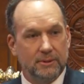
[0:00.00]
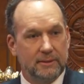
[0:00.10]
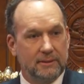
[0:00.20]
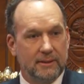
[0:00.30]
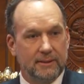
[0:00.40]
But
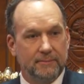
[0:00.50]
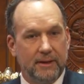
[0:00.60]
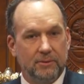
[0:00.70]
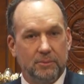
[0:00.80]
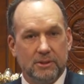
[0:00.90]
um,
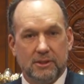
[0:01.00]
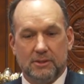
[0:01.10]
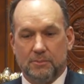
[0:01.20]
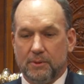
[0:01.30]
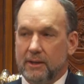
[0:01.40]
I would
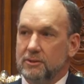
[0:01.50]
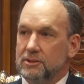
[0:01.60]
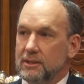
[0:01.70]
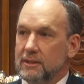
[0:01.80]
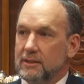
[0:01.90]
appreciate your prayers
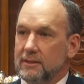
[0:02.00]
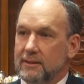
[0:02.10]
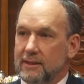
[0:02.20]
again and